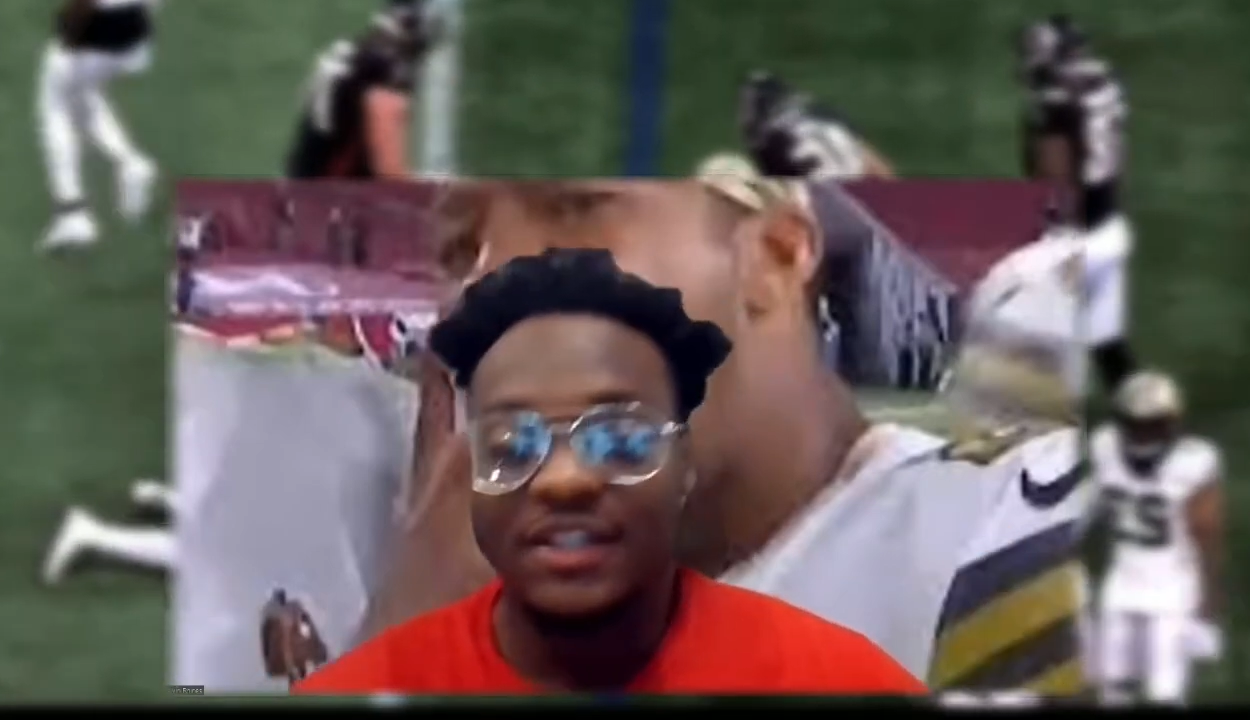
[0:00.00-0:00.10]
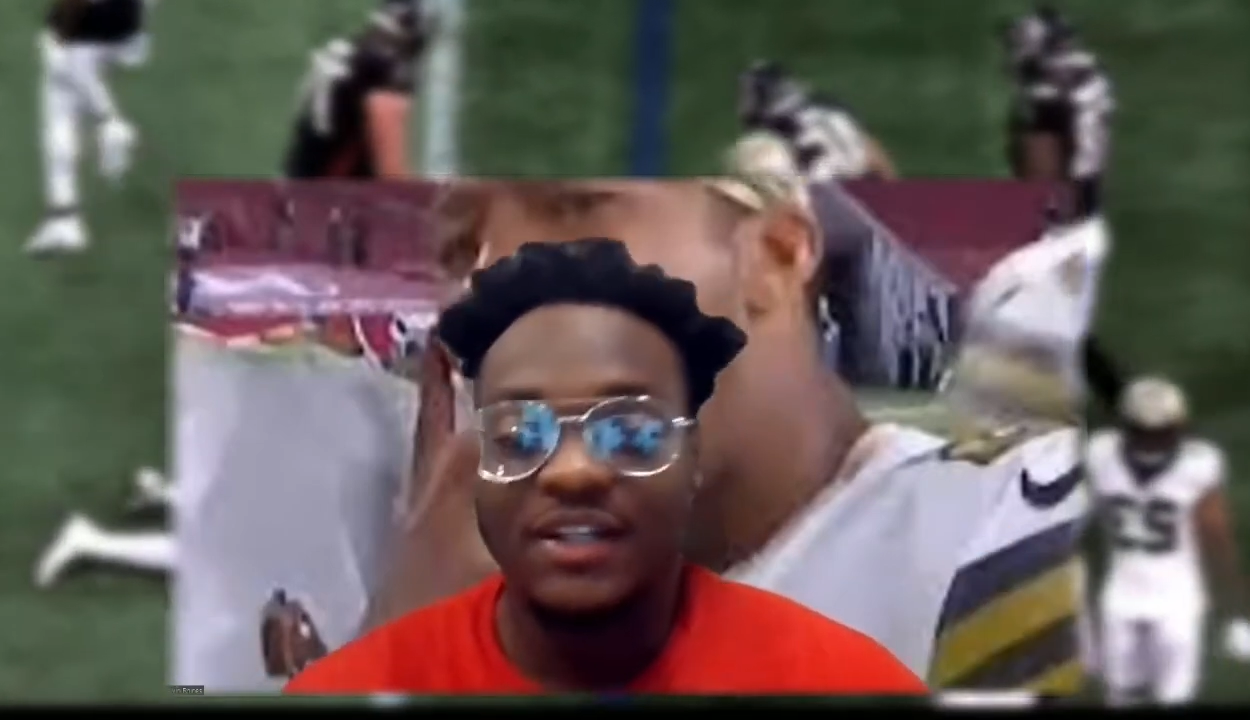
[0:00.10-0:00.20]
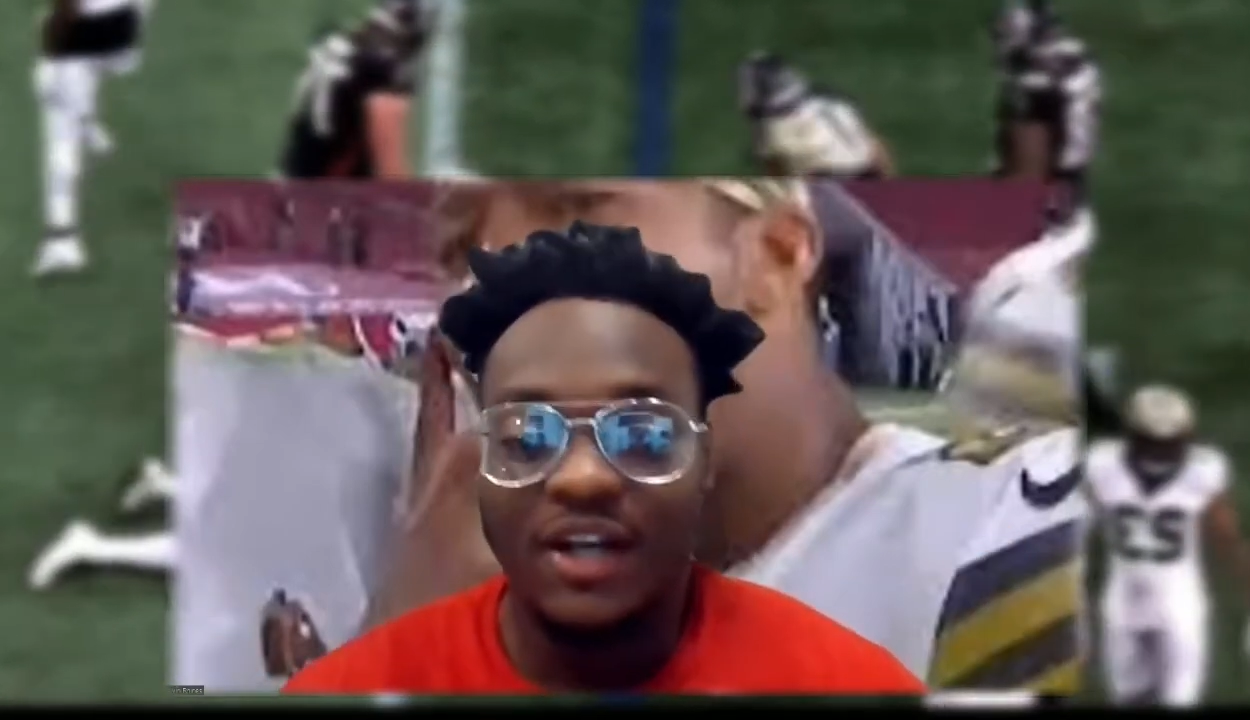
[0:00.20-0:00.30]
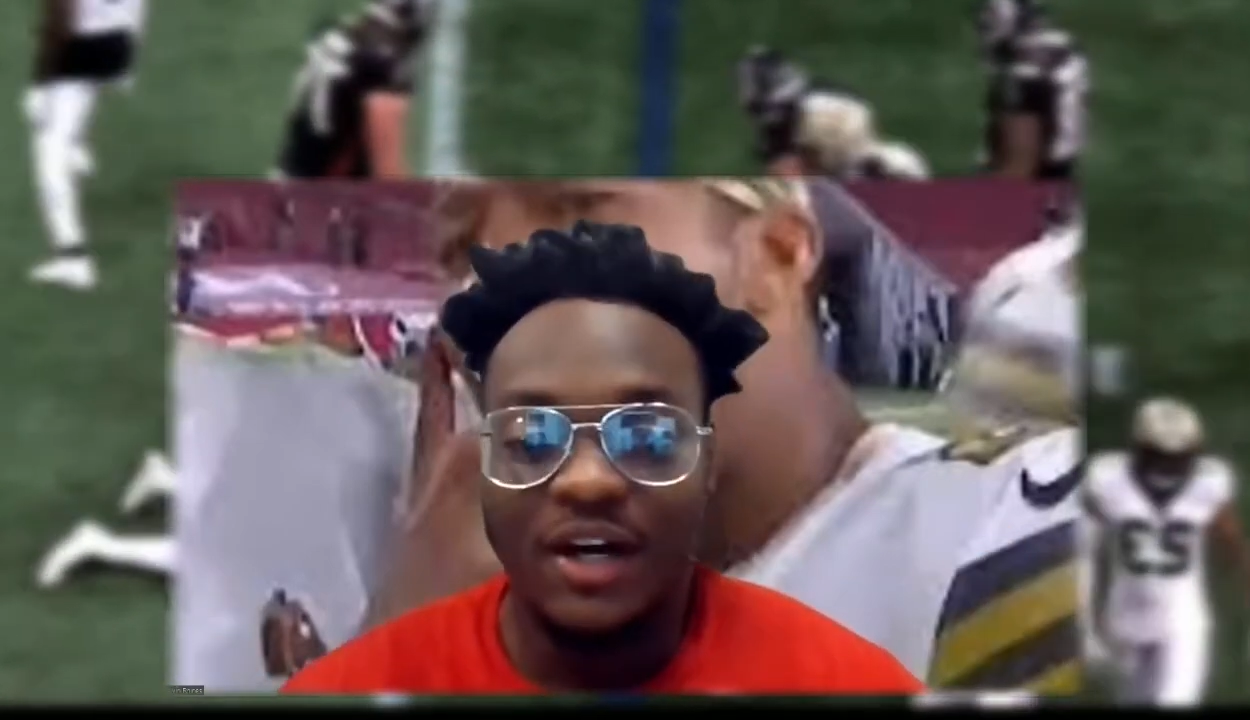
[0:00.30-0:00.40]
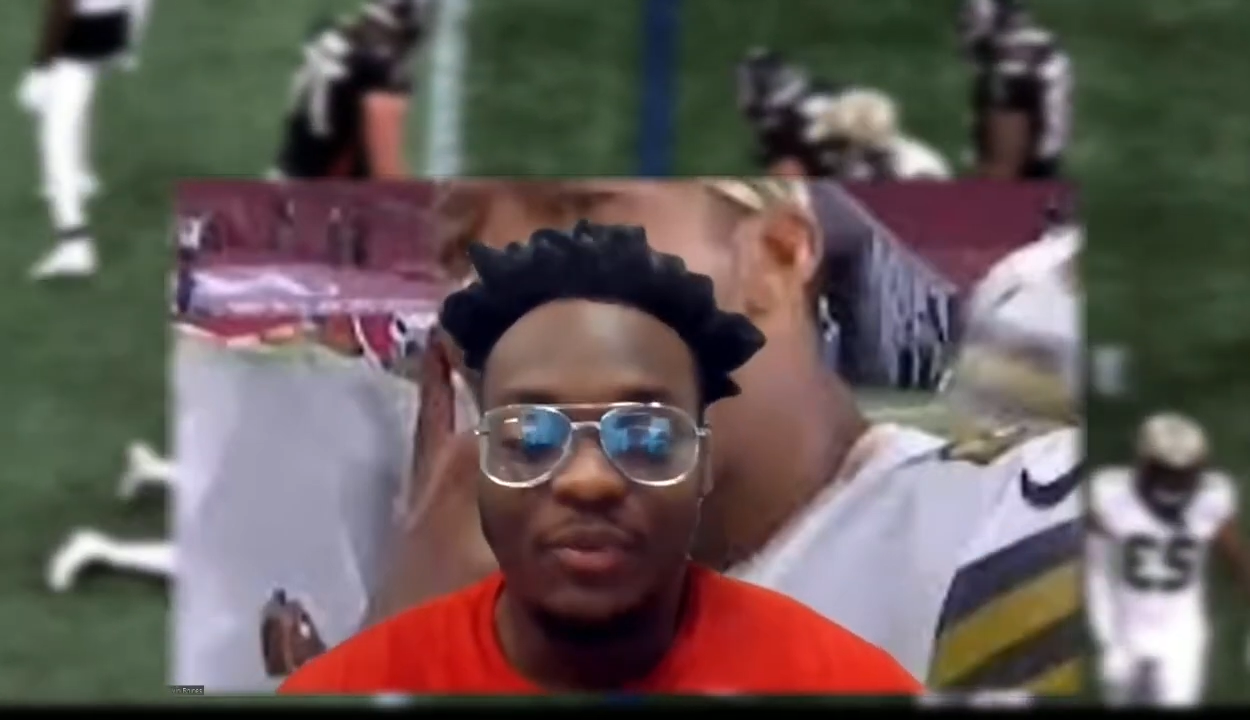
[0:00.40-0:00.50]

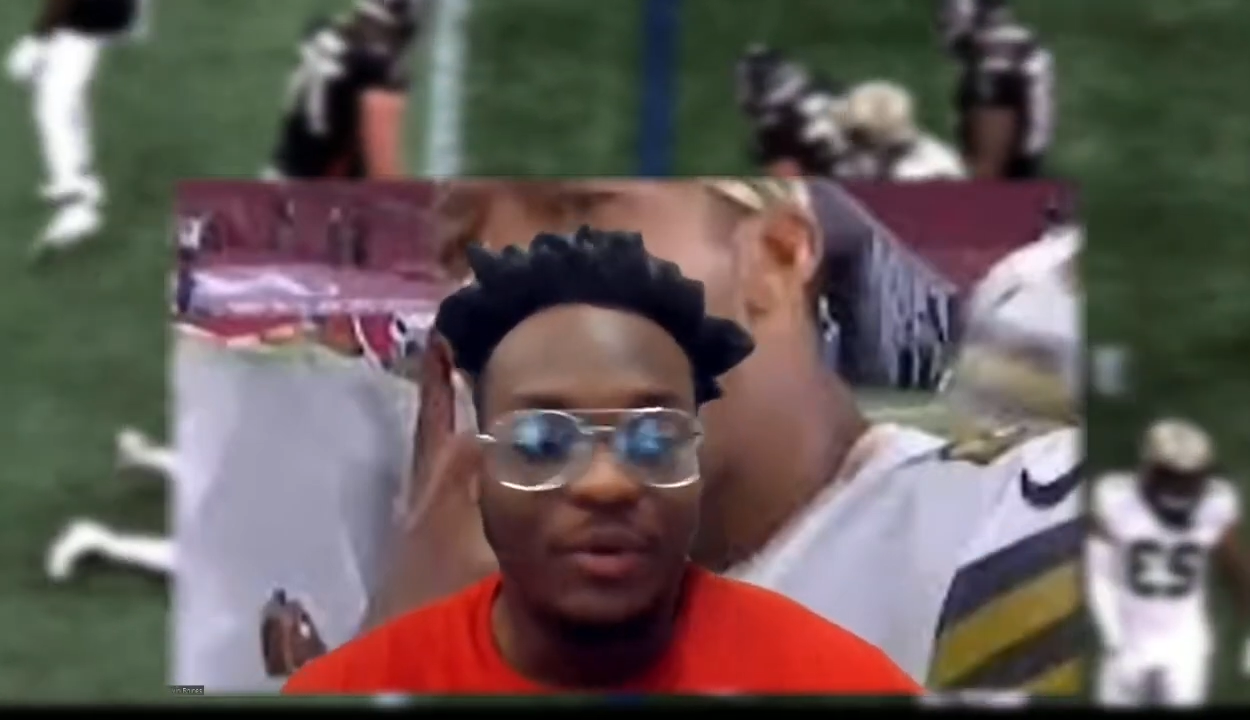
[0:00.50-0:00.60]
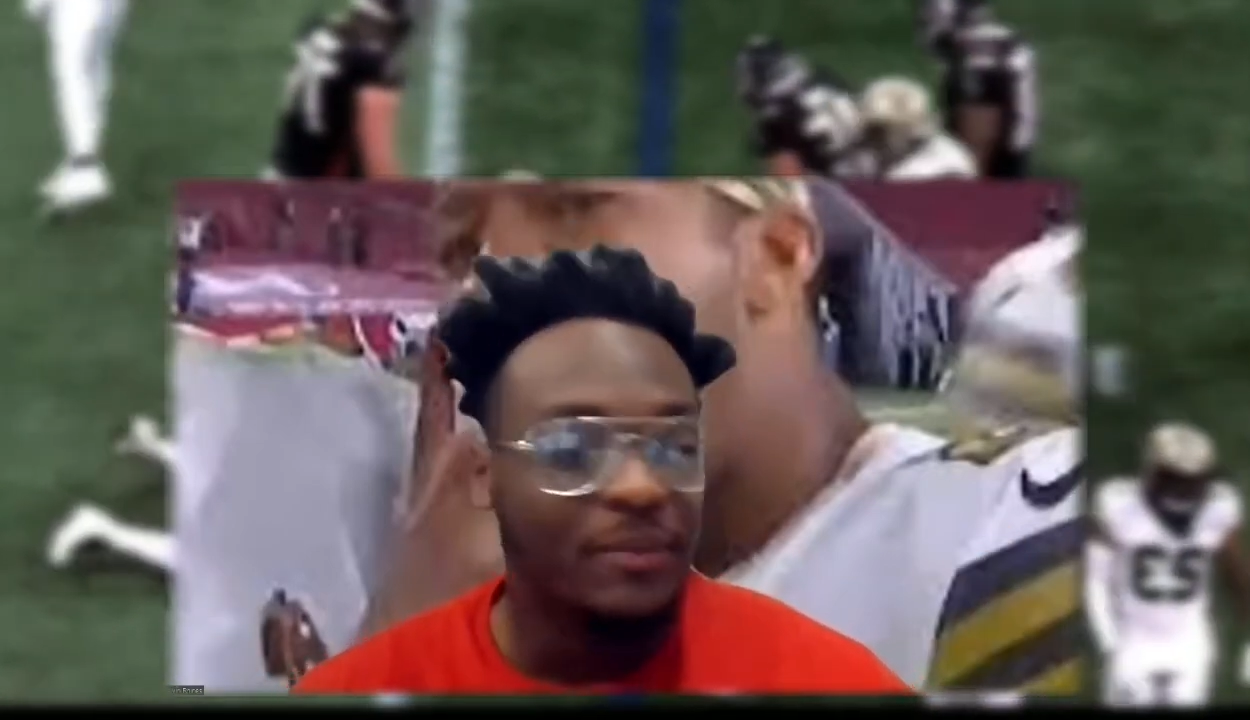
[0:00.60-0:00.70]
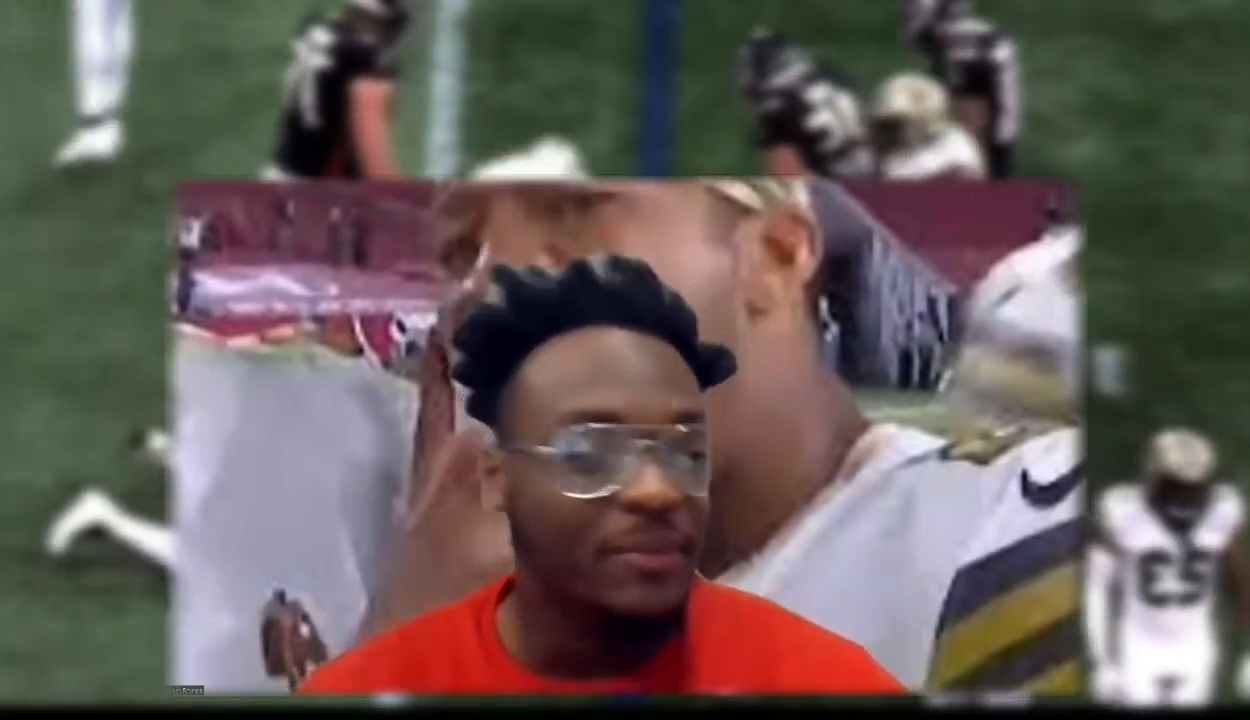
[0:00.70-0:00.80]
wanted